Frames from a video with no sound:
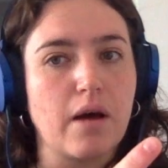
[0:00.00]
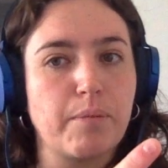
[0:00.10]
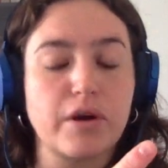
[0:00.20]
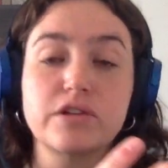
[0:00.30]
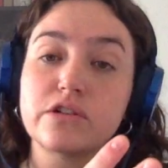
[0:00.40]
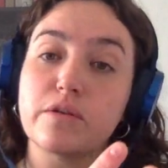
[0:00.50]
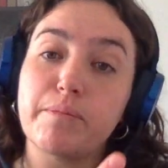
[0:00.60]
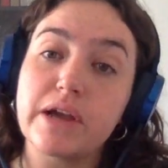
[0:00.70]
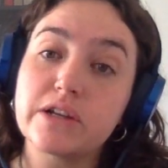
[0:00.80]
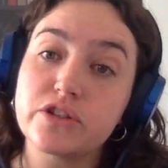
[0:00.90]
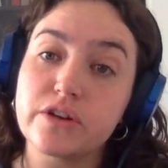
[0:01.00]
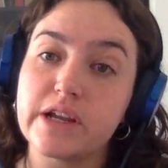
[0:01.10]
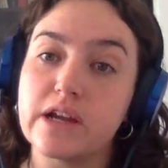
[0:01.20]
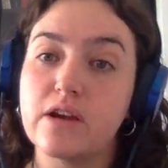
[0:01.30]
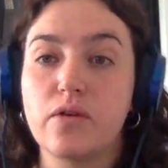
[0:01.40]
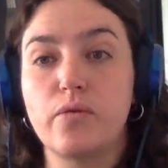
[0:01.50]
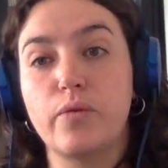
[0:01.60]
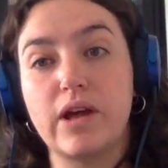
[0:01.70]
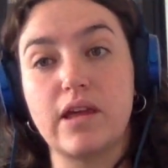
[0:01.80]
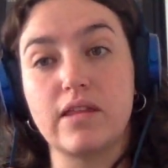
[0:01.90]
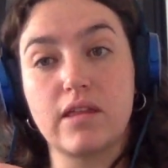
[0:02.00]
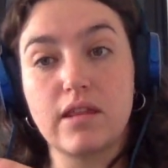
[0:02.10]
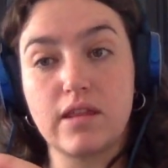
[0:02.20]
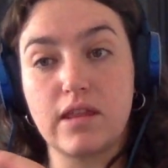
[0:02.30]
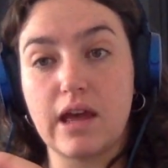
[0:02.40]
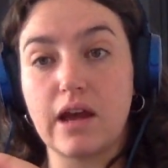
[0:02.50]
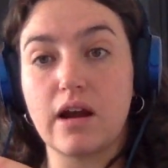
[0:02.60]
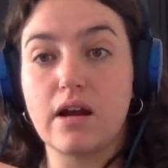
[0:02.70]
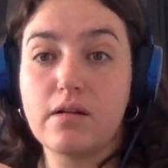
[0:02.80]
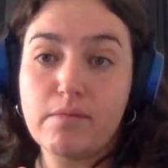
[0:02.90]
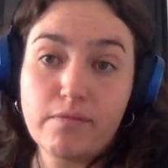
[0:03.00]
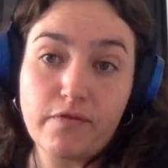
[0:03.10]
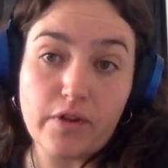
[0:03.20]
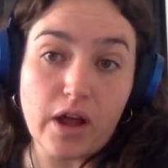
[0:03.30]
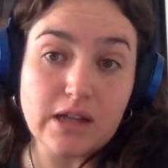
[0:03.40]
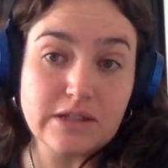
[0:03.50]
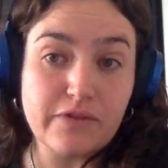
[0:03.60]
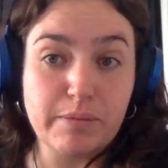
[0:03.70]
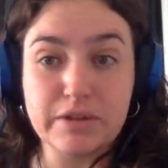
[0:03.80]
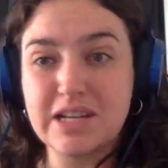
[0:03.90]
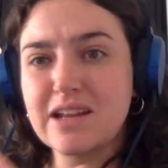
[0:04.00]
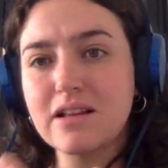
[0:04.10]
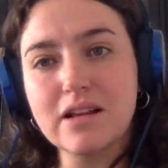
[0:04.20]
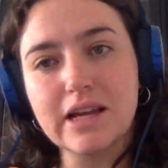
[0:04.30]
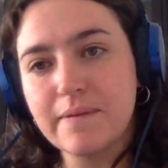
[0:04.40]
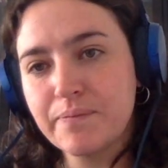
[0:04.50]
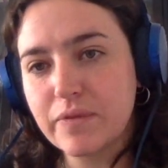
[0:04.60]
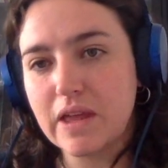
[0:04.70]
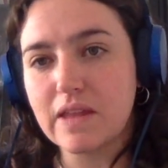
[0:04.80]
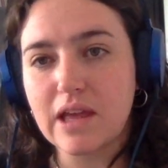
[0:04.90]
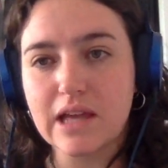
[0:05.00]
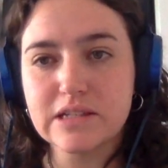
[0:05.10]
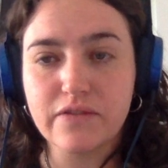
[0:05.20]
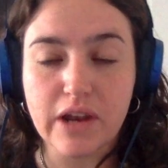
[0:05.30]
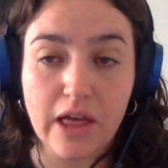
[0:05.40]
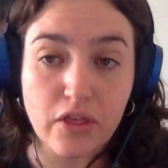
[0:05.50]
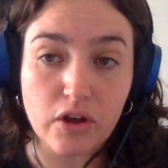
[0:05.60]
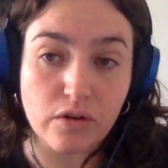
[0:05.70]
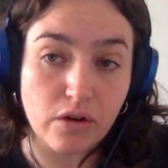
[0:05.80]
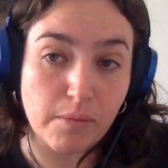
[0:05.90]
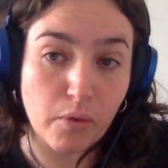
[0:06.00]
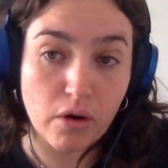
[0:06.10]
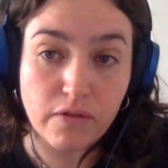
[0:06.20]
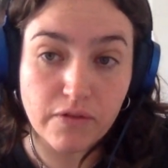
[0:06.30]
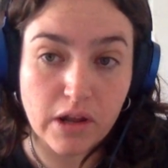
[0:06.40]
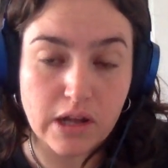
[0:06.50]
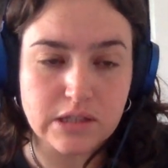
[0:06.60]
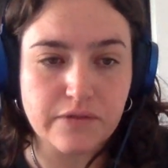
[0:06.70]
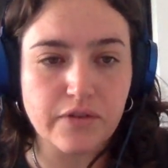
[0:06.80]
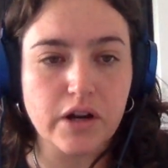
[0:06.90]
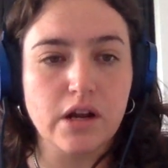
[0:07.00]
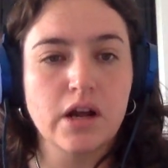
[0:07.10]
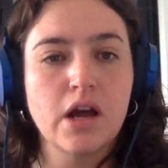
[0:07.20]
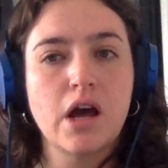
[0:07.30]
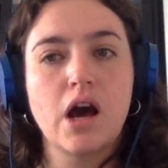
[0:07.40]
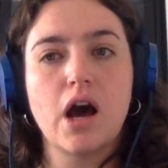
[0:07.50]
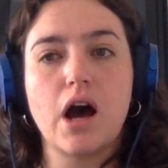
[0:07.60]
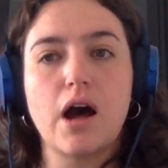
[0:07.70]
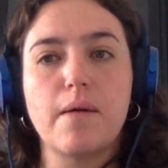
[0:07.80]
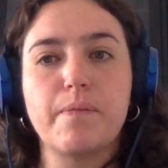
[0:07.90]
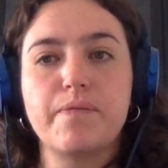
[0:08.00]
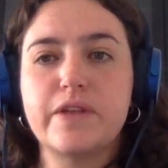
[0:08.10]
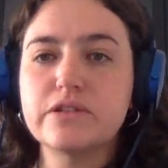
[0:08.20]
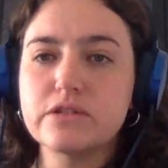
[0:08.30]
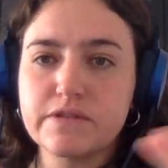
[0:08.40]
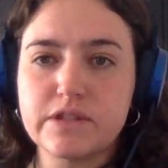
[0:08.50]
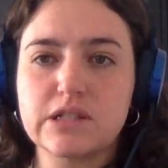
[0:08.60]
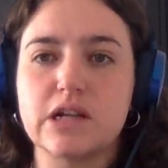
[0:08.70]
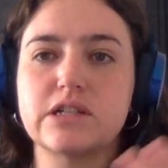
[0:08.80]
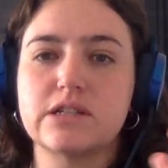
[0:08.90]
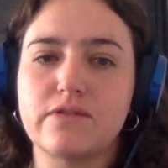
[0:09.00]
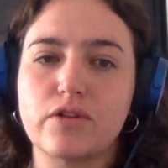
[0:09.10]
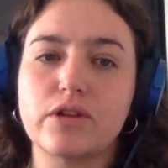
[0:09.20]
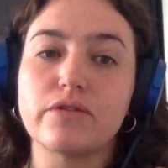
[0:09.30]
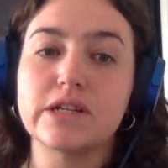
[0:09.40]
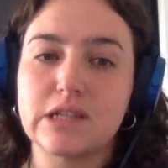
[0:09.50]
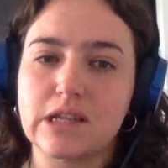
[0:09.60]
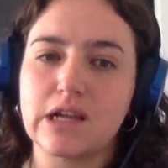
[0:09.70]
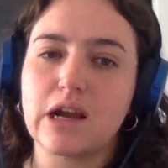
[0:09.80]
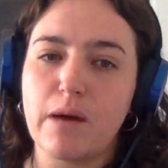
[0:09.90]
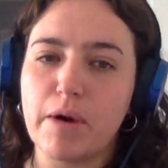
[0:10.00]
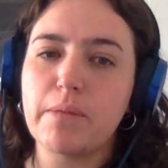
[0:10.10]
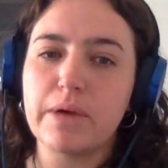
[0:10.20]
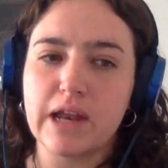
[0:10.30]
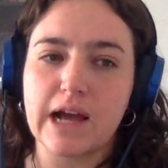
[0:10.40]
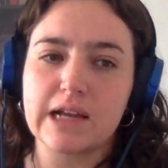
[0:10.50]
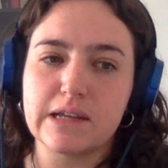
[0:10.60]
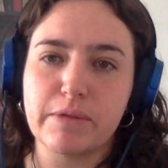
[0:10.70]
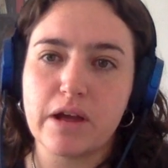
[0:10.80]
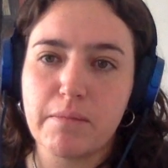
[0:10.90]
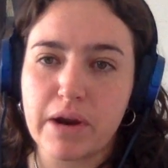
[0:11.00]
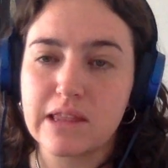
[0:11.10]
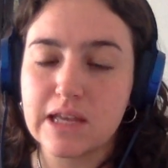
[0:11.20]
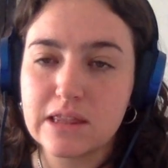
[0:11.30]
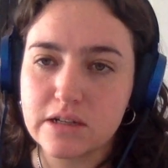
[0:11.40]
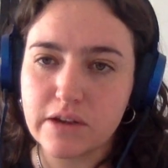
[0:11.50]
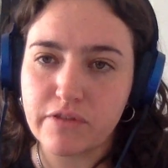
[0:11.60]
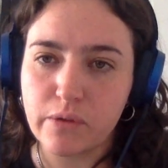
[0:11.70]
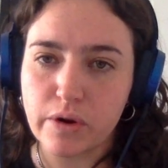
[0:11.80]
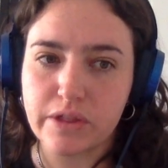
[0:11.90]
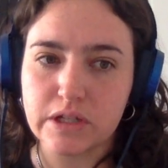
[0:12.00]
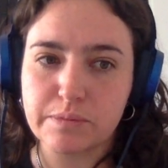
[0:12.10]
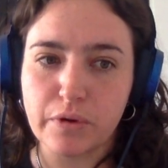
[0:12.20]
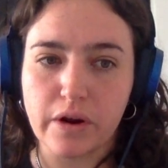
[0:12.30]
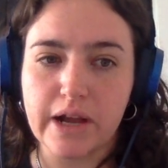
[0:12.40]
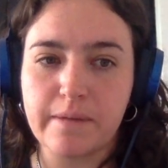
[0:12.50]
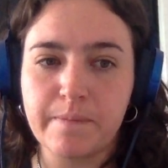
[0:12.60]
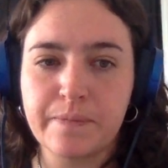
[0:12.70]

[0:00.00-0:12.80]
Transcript: personal bigotry with their philosophy, particularly in the case of an ethical or a moral philosopher, these sorts of discussions have only recently come up in academia, but I think they're definitely worth exploring.